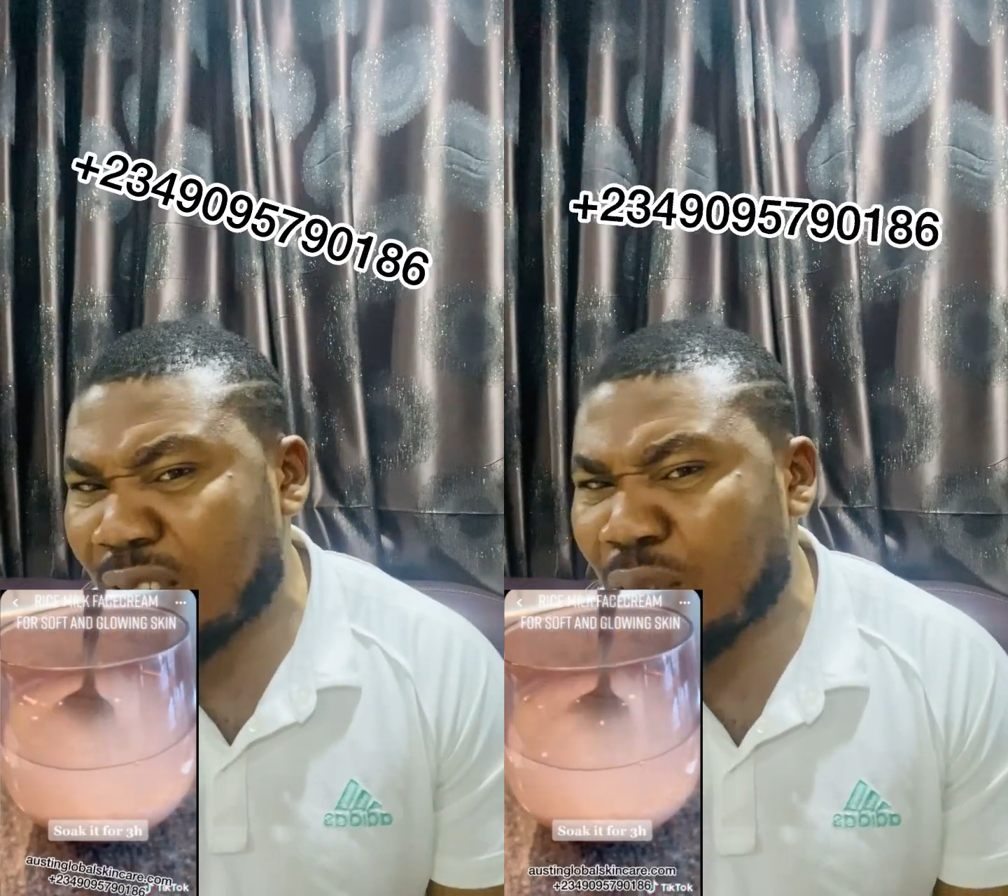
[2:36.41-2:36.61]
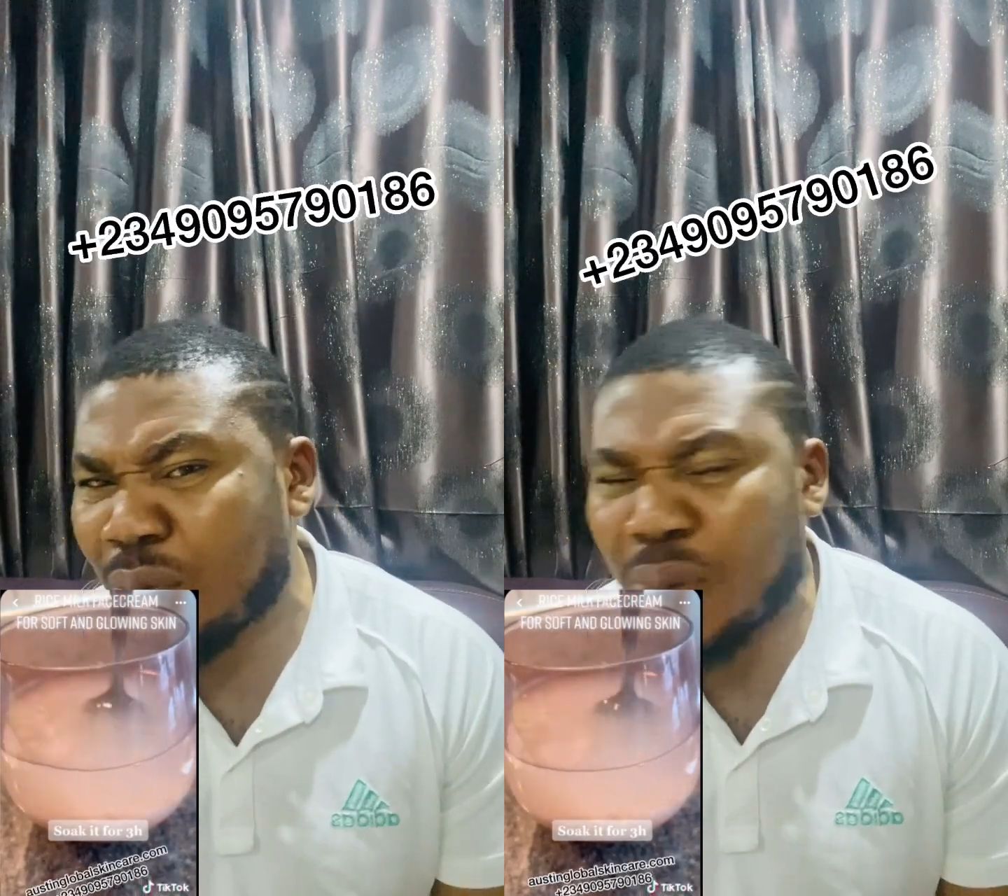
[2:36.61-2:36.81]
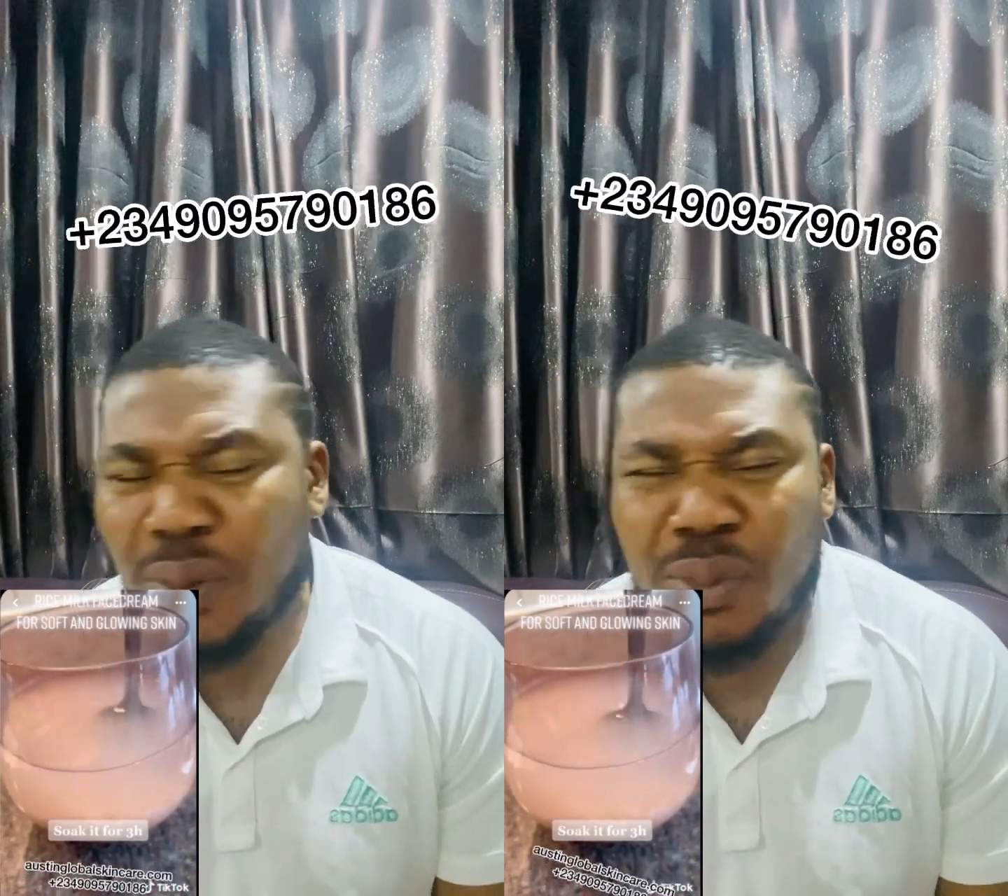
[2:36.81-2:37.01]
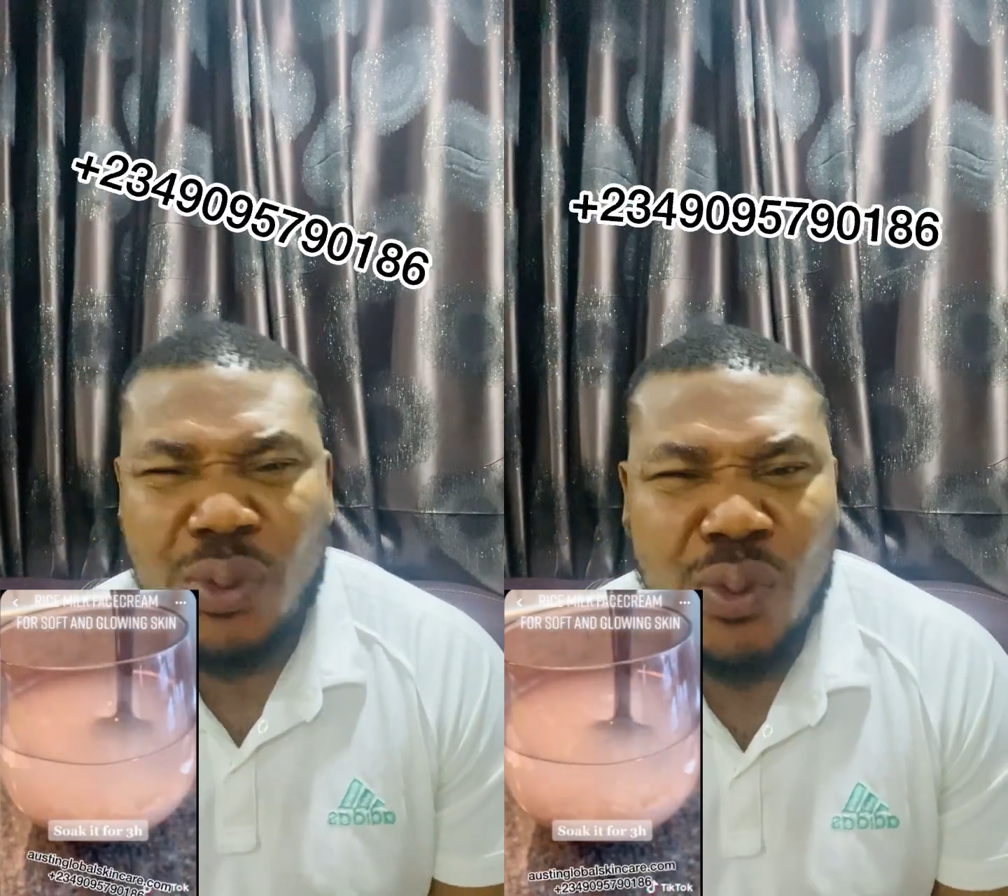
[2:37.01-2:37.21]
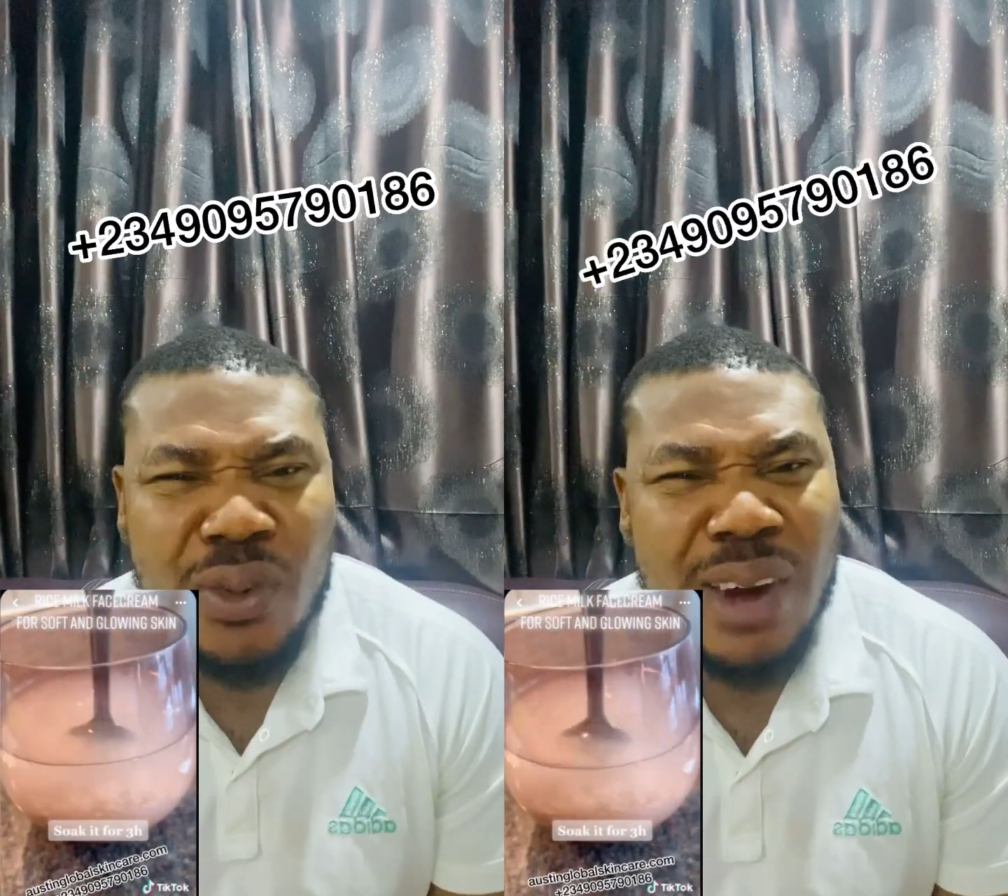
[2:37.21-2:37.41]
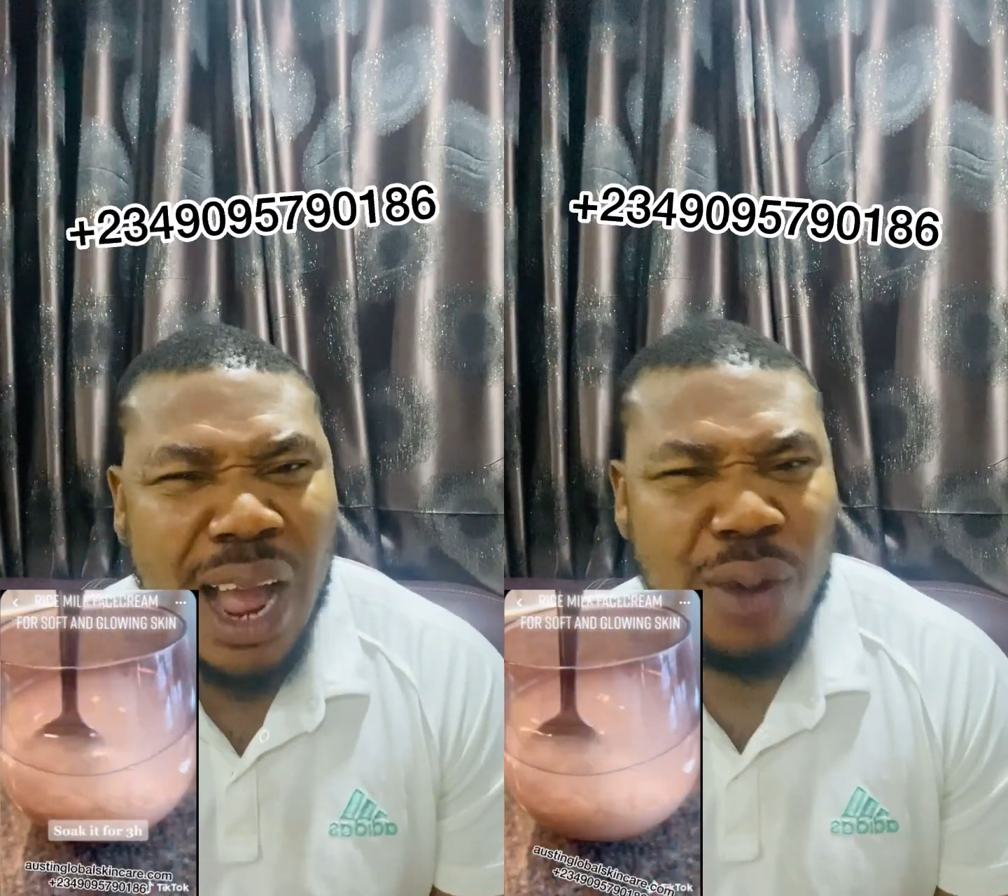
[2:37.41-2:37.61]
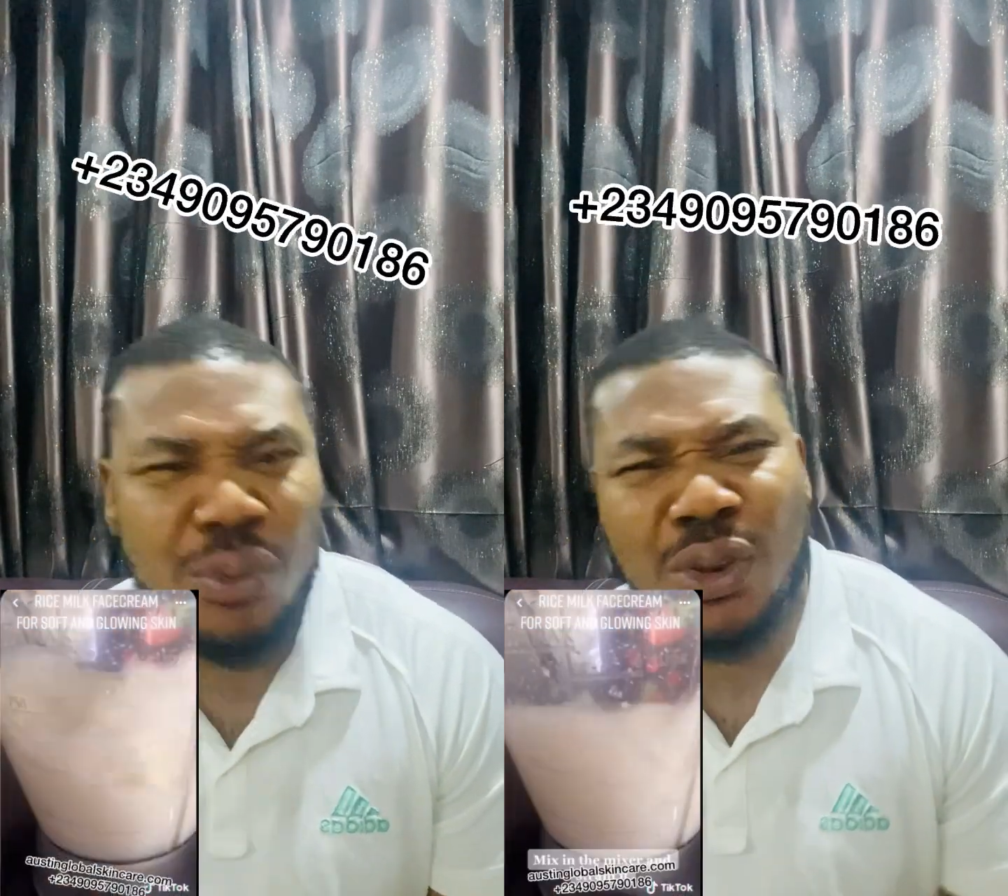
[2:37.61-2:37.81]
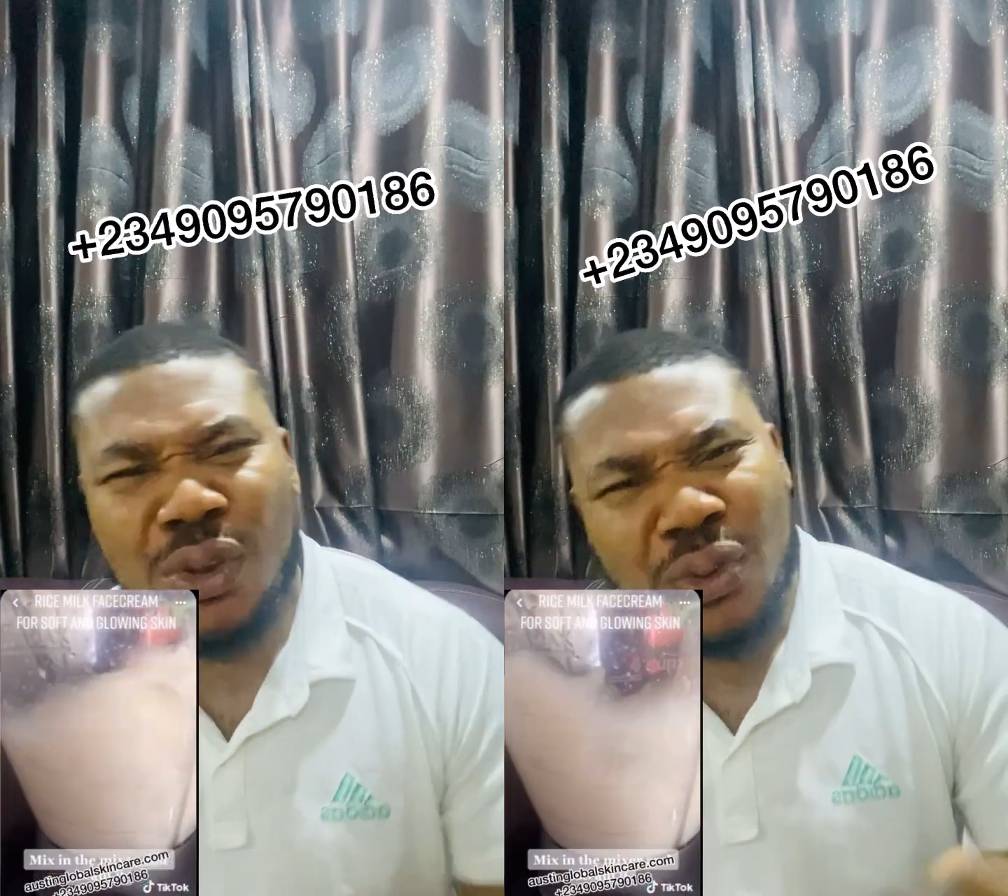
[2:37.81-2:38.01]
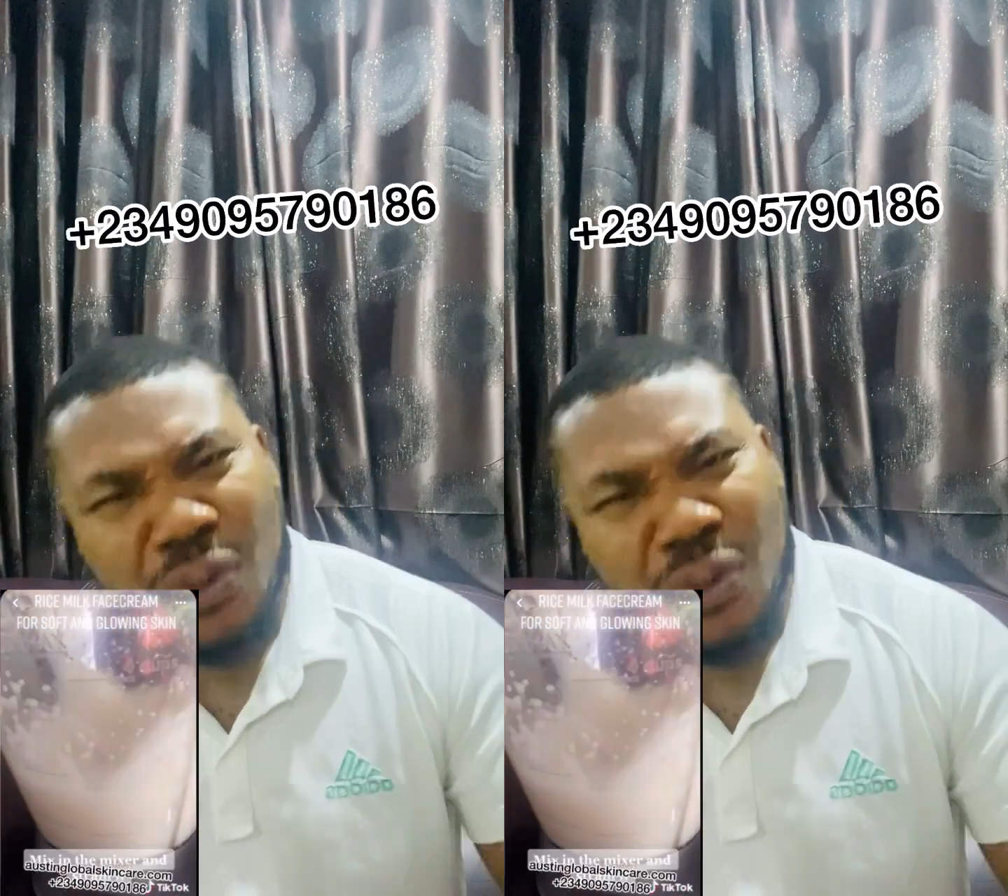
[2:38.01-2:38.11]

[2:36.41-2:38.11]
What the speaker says: You will be wondering, how would you